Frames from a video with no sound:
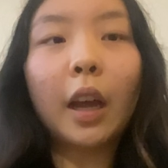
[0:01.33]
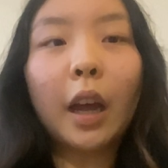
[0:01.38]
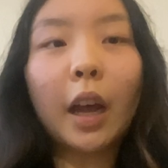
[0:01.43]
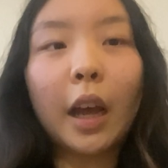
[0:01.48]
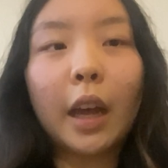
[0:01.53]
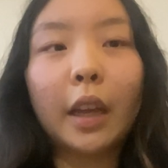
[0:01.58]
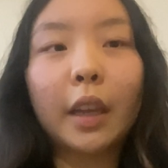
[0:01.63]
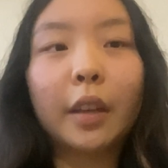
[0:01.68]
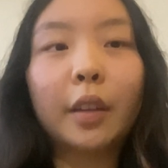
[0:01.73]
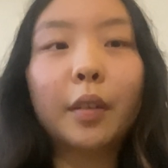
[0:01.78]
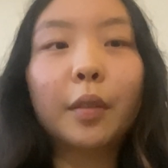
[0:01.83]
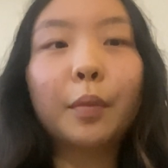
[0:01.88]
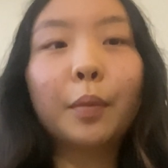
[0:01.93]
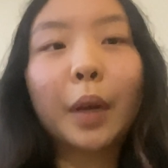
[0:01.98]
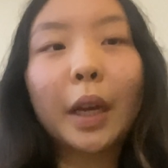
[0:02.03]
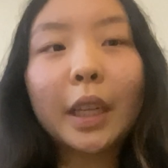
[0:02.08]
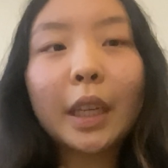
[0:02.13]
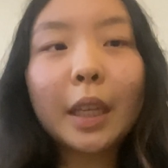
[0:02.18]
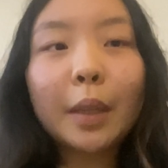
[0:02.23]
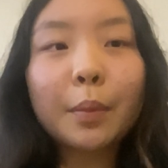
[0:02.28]
Hi,
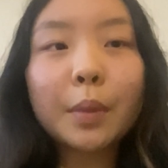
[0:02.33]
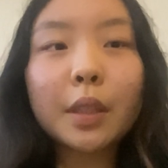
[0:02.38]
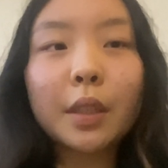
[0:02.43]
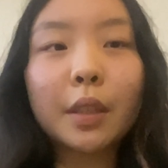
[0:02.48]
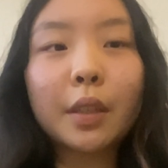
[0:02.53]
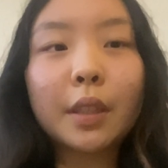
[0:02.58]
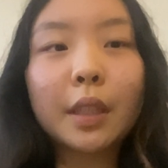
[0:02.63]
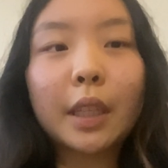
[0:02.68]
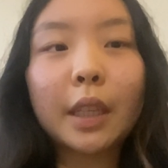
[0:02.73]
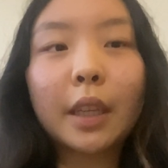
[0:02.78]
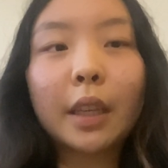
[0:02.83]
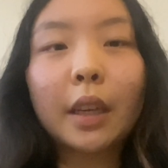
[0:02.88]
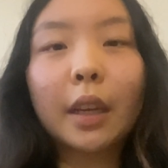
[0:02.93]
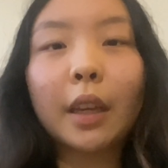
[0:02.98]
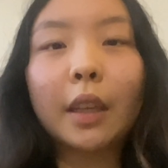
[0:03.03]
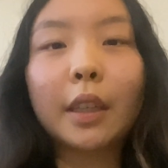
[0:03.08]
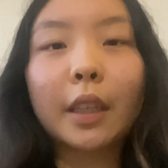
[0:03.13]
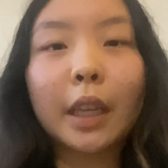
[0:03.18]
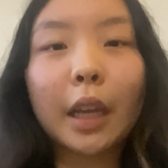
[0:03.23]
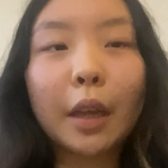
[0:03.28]
my name's Lucy,
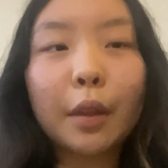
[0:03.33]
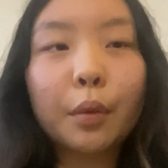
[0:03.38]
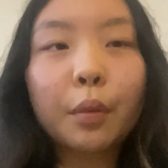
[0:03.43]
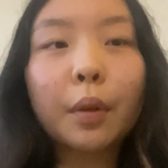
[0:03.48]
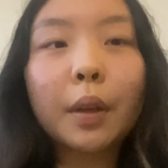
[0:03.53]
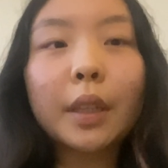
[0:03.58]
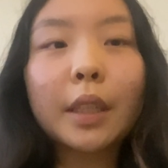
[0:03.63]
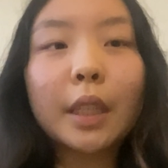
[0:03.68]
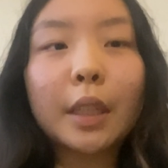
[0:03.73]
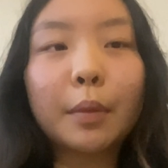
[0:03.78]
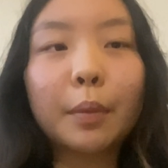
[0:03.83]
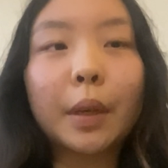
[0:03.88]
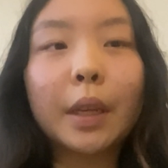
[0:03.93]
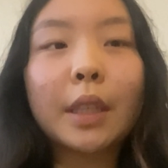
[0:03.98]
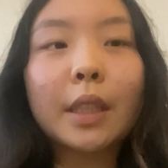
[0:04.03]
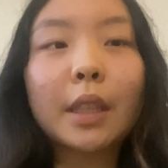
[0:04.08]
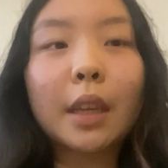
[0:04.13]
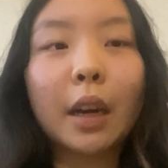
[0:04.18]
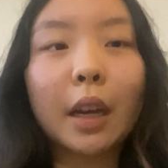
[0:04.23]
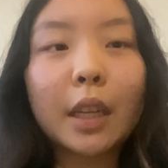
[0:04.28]
and together with my
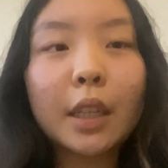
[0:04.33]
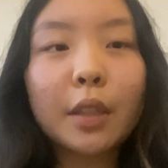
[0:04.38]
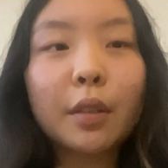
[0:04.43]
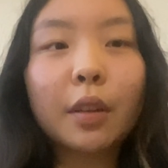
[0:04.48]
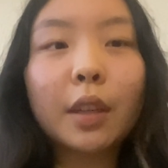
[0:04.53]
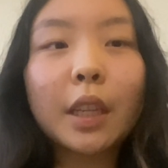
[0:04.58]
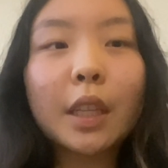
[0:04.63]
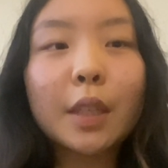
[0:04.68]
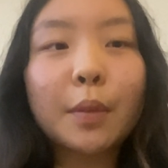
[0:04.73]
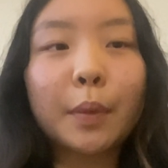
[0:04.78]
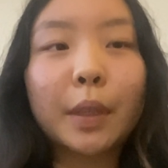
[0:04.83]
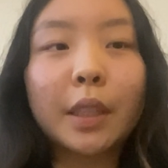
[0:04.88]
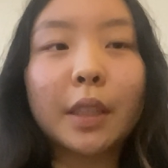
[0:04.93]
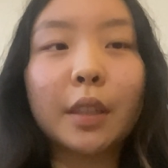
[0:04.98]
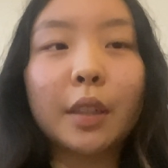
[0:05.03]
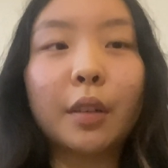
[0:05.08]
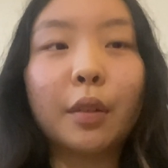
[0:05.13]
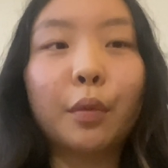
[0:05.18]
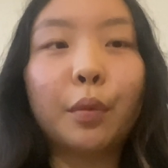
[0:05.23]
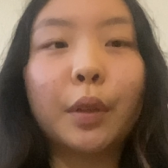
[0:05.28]
teammates Aisha and
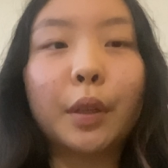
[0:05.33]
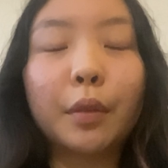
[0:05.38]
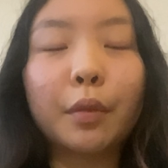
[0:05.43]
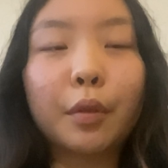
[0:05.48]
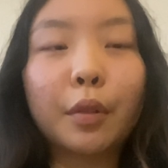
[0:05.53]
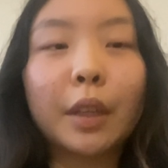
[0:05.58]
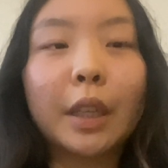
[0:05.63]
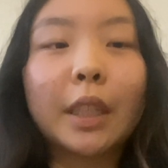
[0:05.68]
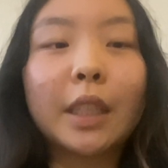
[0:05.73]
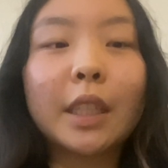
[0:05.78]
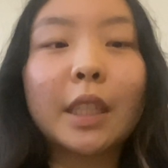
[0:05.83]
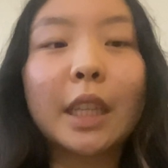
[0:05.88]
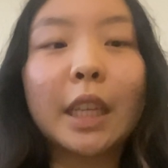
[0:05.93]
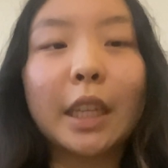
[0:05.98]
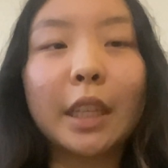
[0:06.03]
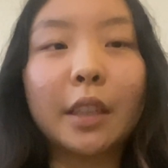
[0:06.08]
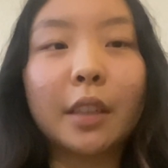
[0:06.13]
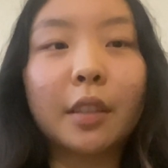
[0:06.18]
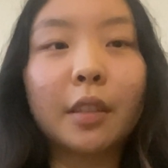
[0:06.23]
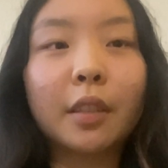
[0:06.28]
Asmita, we have created
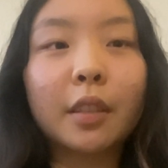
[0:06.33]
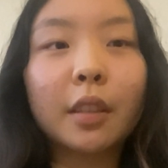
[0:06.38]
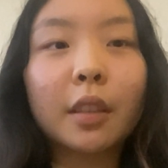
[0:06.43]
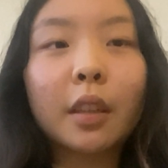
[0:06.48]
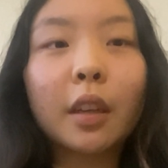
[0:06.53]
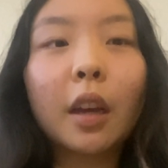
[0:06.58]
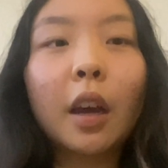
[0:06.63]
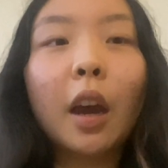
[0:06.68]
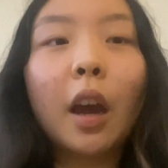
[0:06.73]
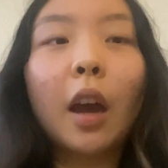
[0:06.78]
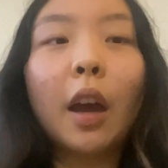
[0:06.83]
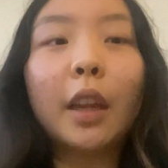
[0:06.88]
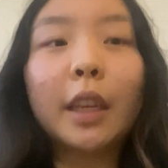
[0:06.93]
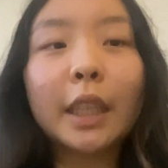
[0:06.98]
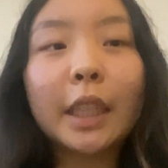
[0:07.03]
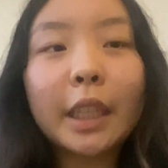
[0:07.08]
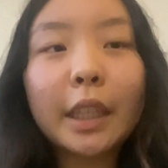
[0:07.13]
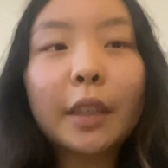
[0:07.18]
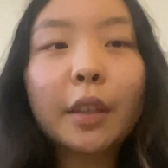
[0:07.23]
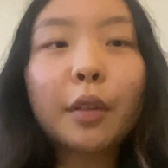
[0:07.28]
Eden, an
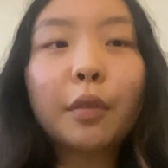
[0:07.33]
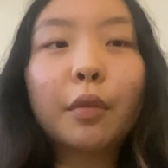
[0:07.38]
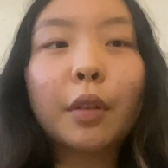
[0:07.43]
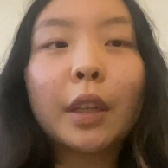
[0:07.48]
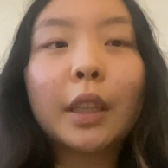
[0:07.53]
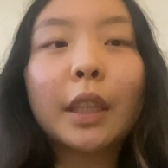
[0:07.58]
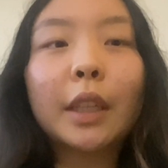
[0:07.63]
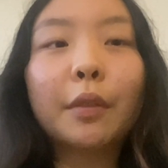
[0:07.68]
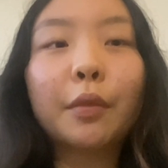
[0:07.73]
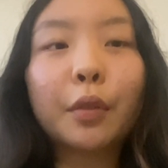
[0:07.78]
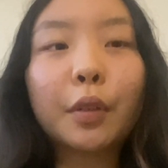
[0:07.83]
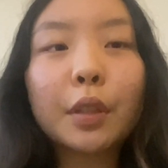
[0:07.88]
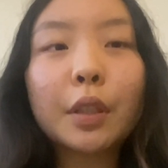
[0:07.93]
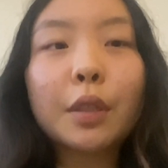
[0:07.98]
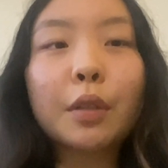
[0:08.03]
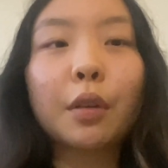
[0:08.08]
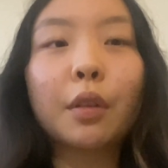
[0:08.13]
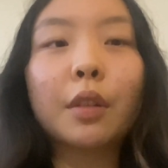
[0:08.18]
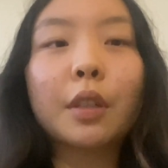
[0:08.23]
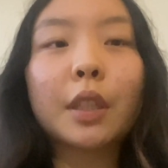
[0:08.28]
eco-friendly food
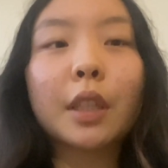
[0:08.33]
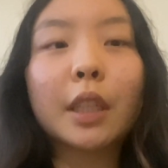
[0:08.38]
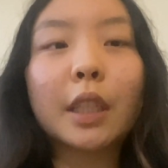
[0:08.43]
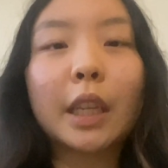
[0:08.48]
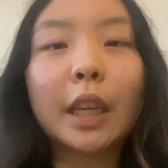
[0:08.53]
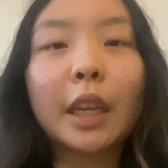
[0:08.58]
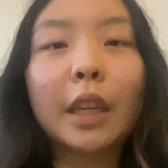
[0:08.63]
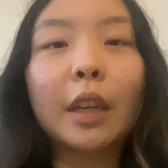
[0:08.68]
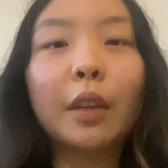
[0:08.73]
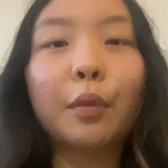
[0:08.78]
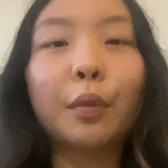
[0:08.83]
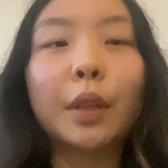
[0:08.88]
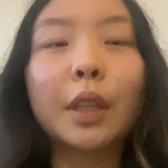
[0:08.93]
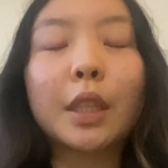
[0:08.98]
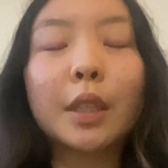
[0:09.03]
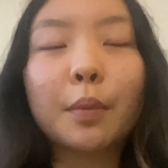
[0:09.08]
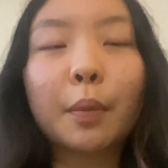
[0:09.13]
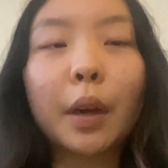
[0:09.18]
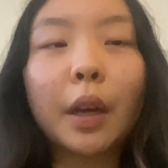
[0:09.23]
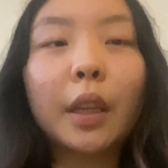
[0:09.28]
storage container with a
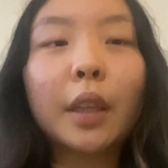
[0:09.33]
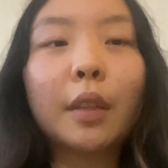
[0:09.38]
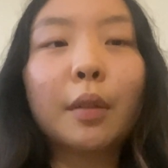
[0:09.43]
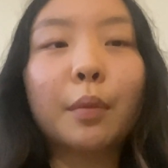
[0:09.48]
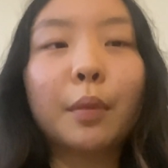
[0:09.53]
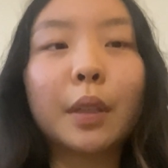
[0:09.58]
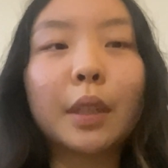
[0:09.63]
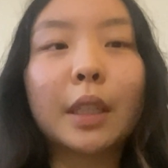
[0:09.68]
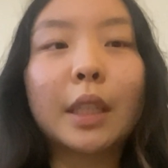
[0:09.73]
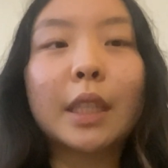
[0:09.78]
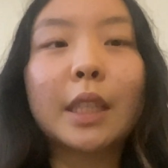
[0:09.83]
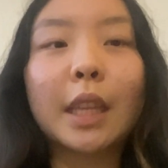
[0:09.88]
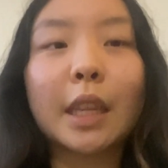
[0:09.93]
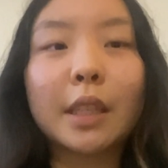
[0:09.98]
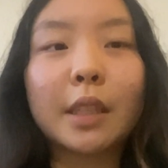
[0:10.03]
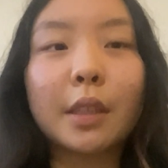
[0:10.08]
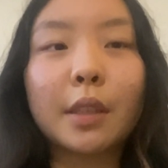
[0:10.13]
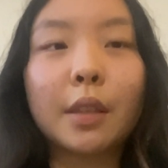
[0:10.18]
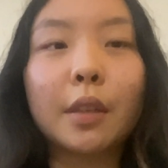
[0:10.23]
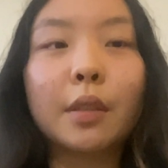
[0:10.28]
smart humidity
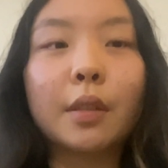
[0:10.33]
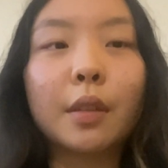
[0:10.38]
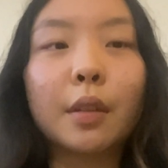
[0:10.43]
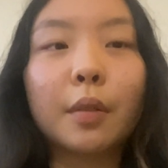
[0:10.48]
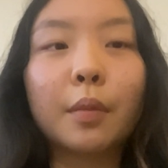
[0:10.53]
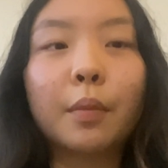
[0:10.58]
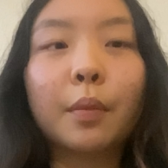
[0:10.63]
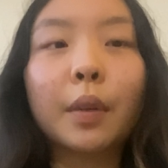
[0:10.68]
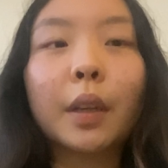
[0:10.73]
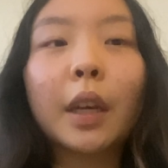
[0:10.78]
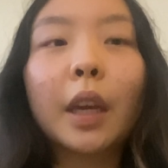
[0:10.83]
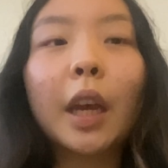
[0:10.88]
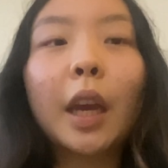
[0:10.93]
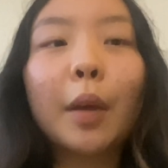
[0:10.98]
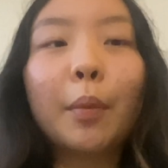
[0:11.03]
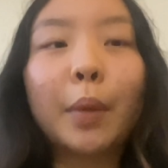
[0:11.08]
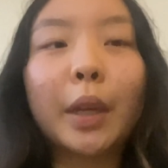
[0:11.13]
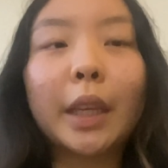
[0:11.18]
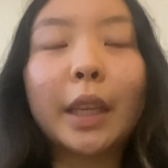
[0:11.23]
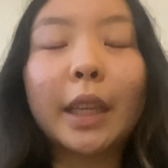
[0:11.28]
sensor system,
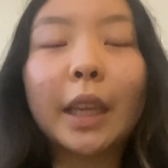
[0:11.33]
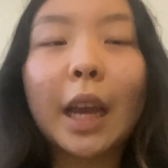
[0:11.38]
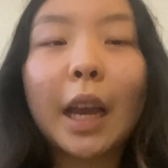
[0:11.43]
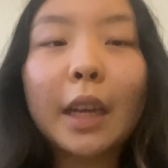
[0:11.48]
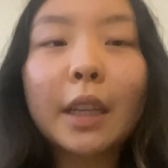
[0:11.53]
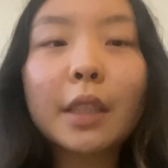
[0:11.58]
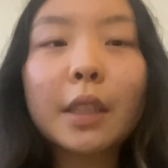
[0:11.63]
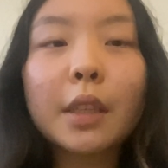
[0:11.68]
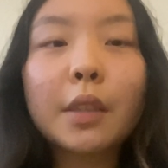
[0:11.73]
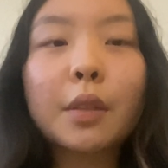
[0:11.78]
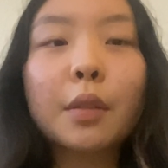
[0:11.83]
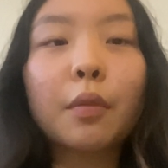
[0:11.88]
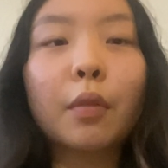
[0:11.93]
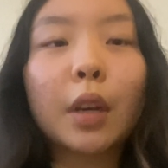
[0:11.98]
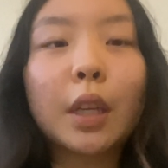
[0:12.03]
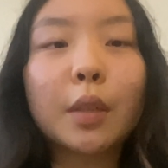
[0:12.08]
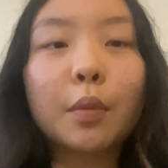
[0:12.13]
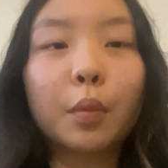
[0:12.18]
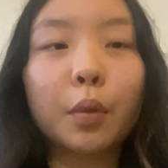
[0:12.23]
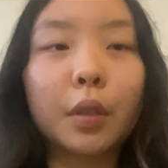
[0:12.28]
making access to
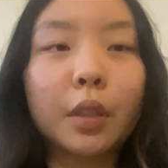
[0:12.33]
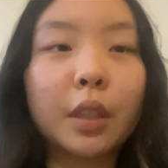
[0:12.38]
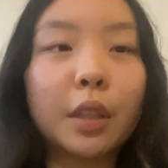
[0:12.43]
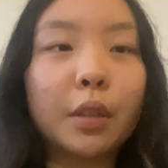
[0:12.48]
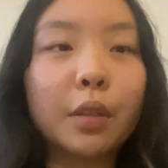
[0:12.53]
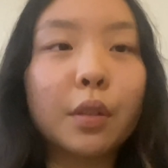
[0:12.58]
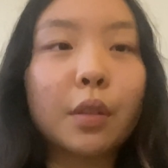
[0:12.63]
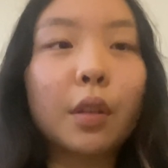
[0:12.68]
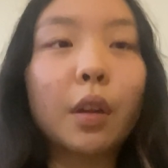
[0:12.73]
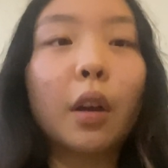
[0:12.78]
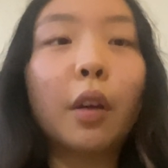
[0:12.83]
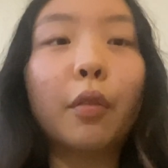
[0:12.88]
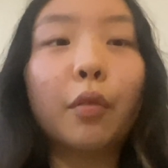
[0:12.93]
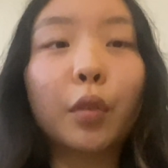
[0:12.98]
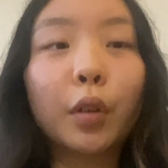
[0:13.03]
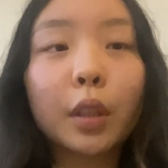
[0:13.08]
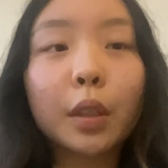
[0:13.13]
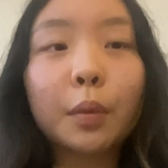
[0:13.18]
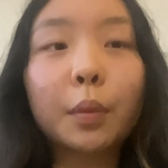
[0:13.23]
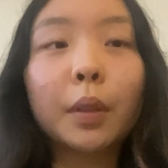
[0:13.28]
fresh produce
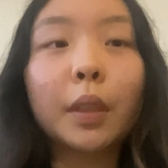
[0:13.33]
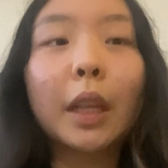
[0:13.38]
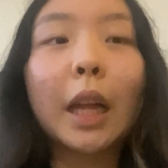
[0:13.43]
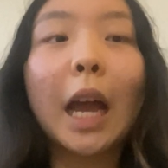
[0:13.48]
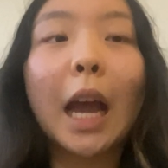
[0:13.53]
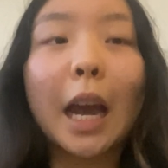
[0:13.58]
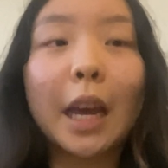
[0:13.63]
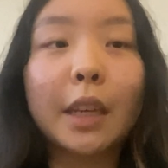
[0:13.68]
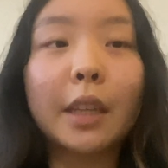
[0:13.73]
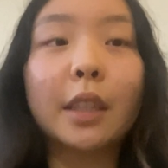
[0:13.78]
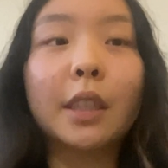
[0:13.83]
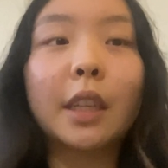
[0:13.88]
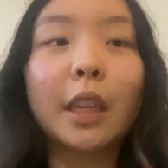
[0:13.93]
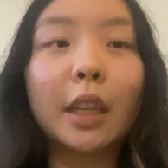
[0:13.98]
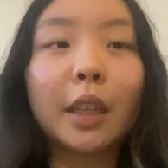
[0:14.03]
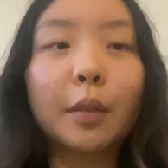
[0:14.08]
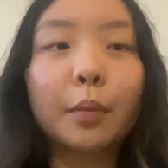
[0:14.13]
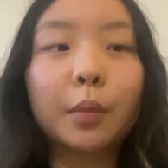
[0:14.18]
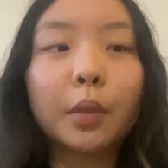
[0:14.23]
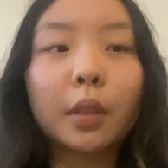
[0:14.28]
affordable and
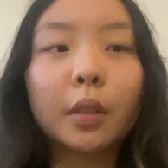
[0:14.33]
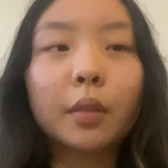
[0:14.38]
attainable.